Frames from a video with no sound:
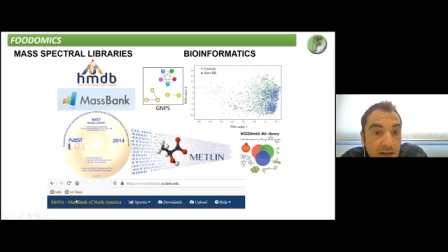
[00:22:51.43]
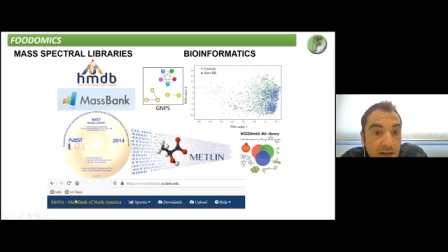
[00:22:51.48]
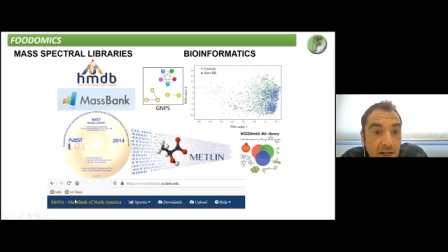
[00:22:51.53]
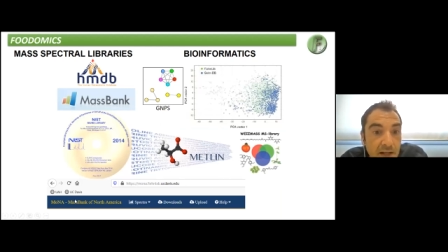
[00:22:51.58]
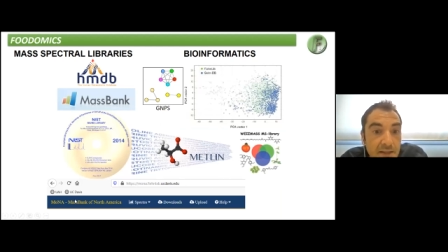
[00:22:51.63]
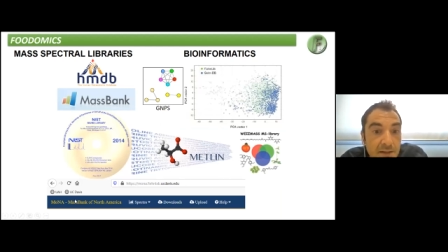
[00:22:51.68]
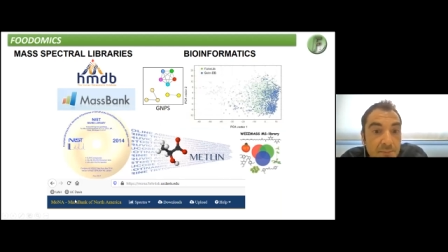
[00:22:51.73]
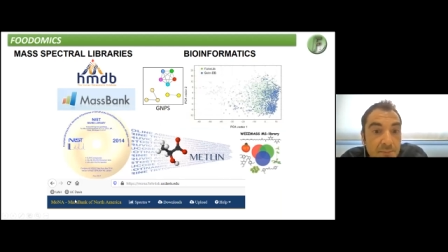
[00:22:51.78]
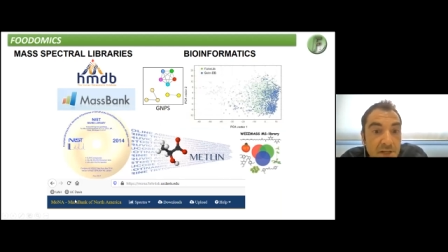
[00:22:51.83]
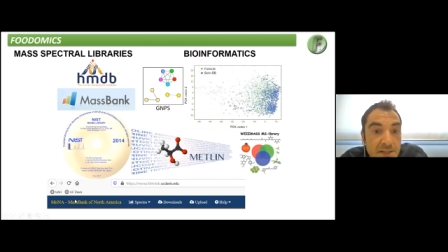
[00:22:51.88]

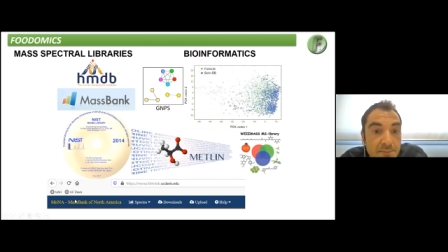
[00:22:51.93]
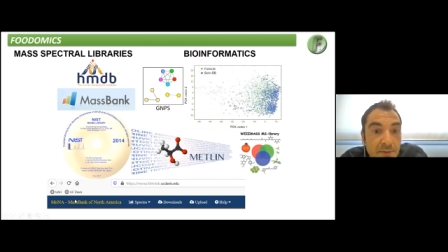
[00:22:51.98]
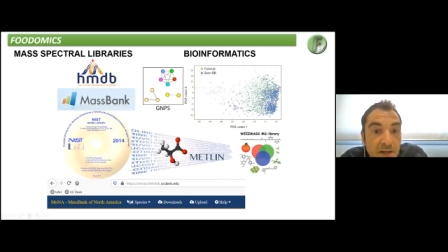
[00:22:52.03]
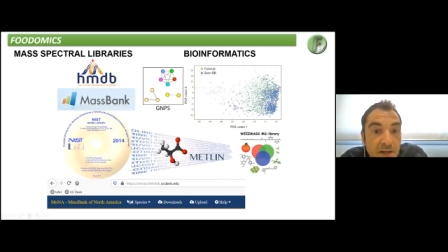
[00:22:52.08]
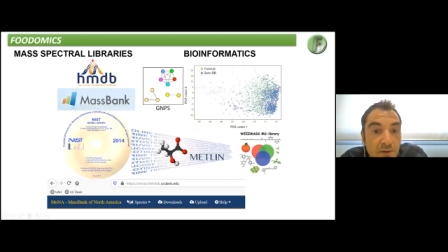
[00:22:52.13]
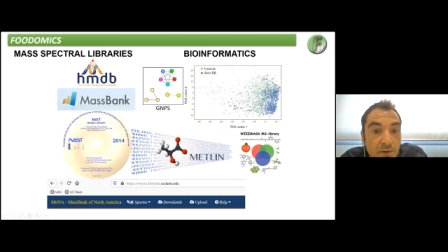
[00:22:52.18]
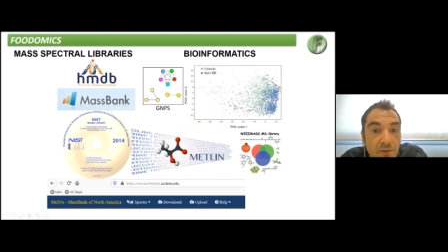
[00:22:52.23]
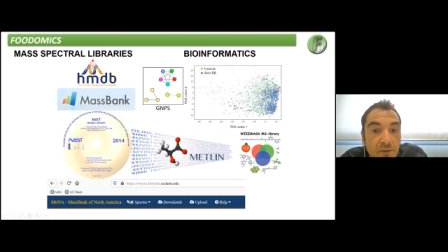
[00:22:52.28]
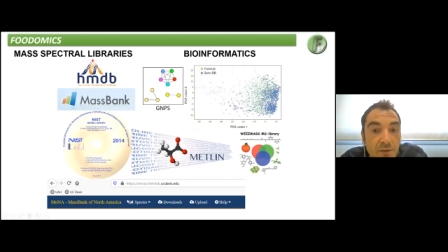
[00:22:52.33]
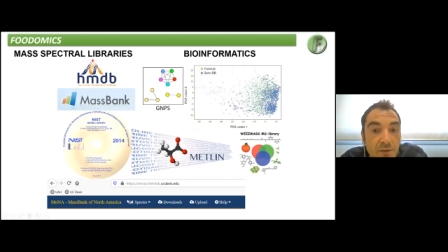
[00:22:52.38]
and the Mass
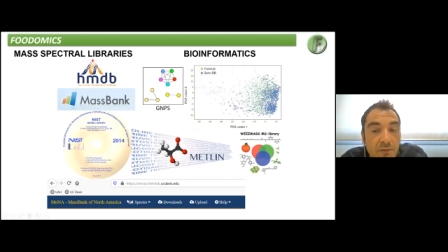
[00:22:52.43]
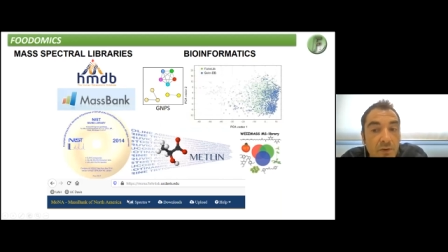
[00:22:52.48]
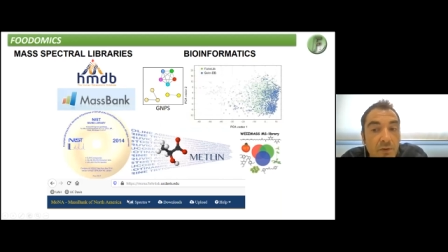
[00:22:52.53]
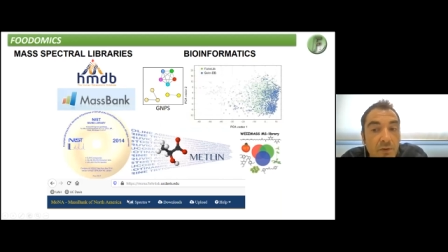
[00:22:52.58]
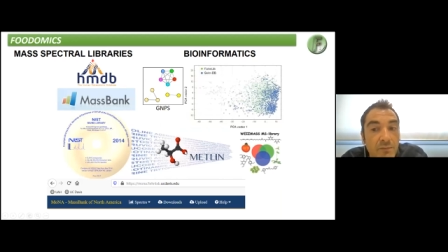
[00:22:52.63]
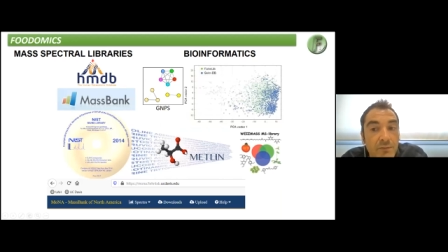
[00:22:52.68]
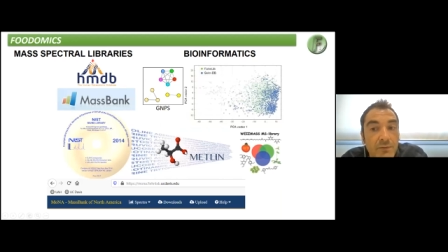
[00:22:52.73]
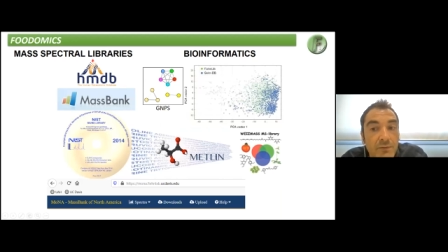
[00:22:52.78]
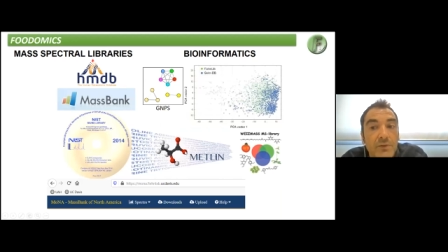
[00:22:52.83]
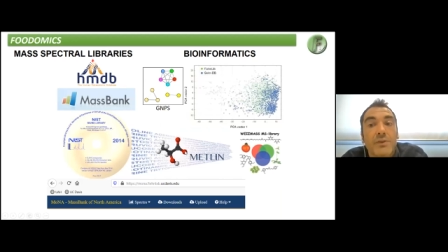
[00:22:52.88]
Bank of,
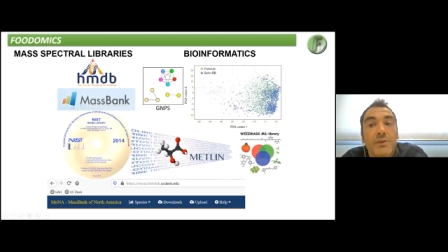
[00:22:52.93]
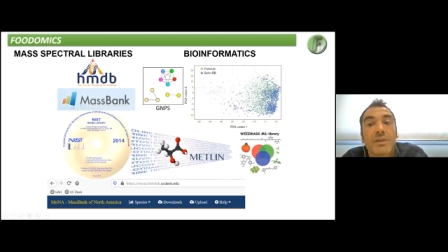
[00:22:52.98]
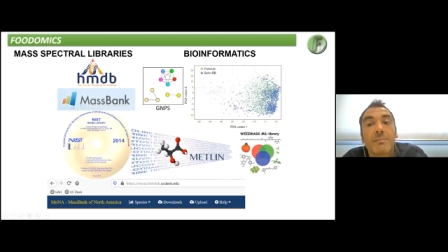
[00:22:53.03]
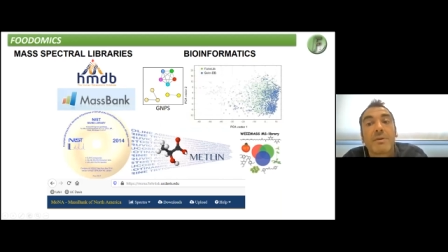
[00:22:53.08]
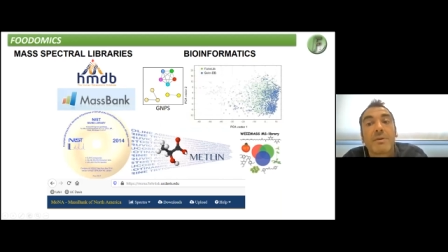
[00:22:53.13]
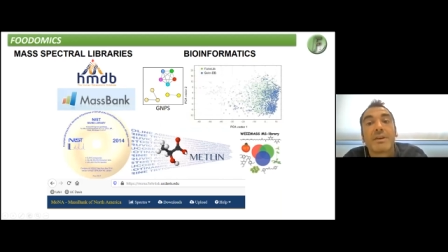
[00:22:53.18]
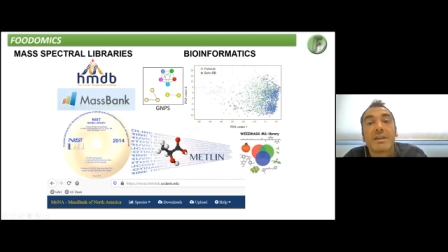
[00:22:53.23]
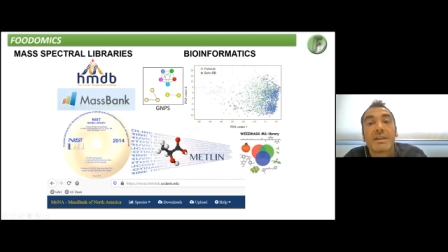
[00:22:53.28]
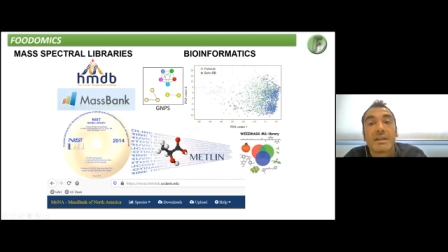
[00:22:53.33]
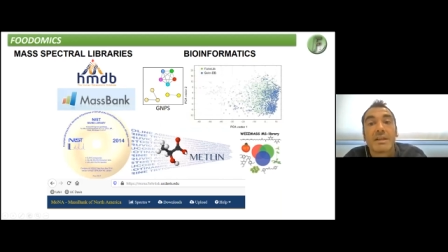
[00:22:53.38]
of North
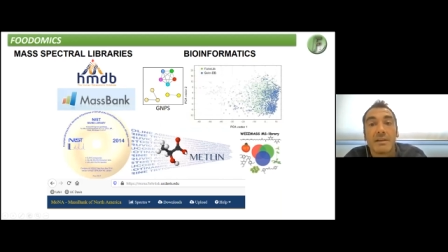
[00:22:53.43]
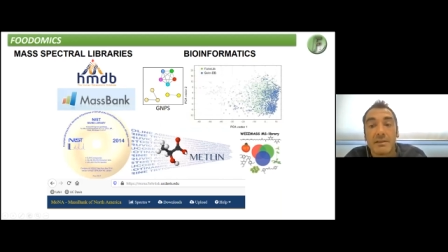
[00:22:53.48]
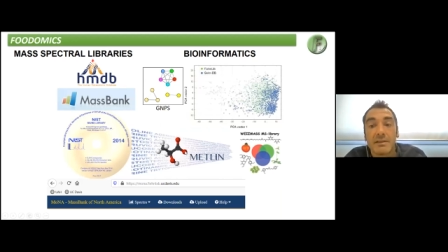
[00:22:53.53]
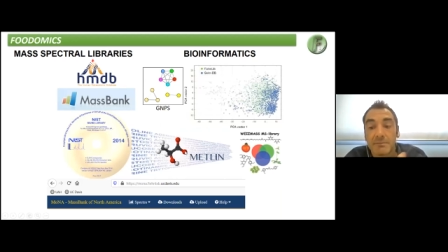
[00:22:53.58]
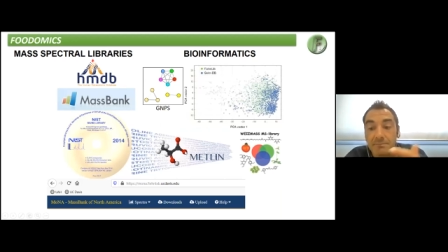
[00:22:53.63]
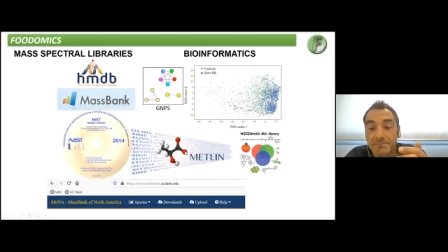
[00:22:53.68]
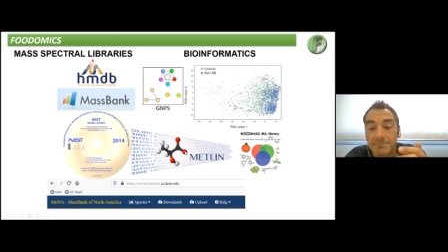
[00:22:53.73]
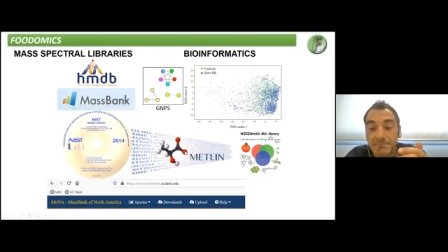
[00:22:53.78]
America.